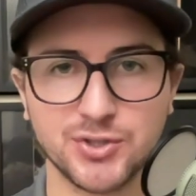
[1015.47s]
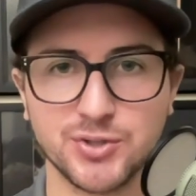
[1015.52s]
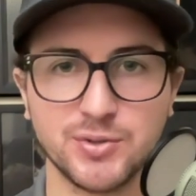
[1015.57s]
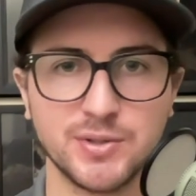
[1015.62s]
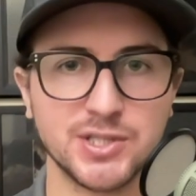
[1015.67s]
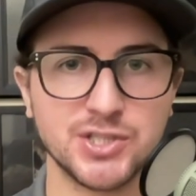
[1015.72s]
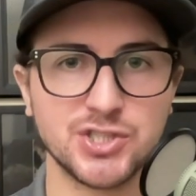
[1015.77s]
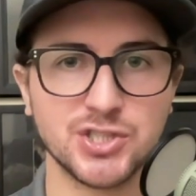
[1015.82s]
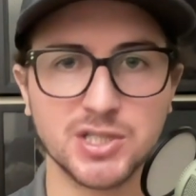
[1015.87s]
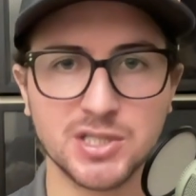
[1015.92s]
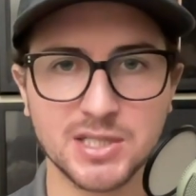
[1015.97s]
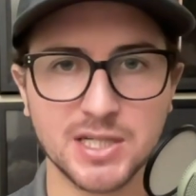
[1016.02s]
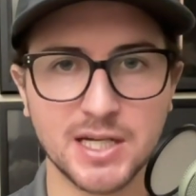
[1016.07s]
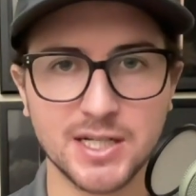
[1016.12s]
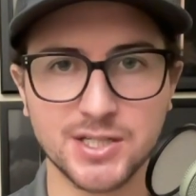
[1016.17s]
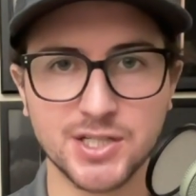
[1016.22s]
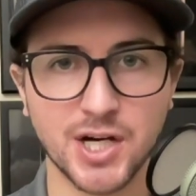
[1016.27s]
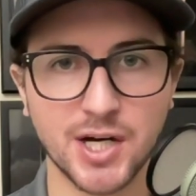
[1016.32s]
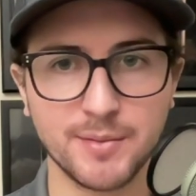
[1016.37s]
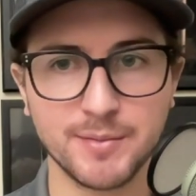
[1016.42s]
who had just
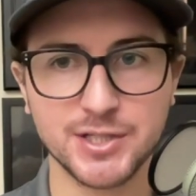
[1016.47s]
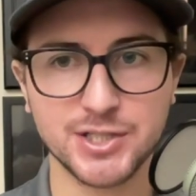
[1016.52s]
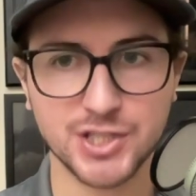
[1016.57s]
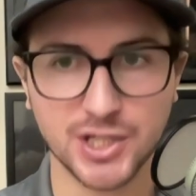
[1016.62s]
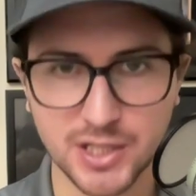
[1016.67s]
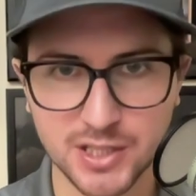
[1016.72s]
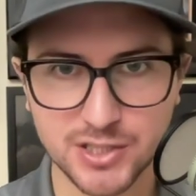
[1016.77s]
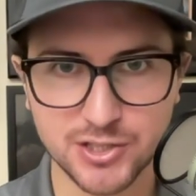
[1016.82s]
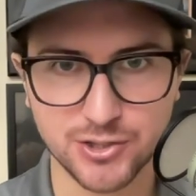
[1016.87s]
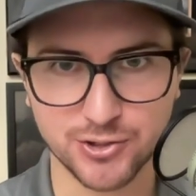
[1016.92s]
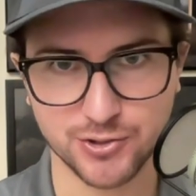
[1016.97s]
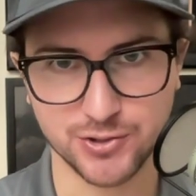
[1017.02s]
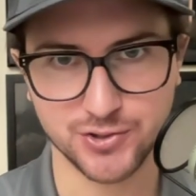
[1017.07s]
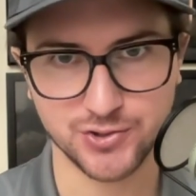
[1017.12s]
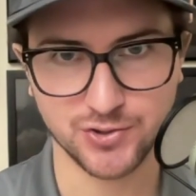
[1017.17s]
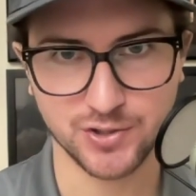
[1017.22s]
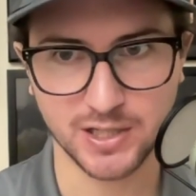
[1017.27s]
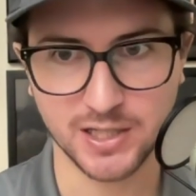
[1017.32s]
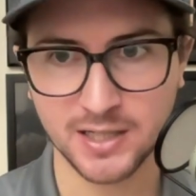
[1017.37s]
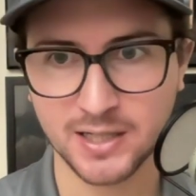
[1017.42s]
had Tommy John
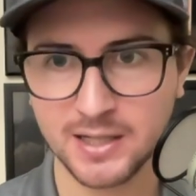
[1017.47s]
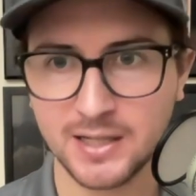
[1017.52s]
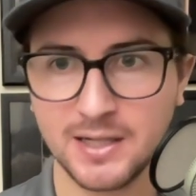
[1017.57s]
surgery,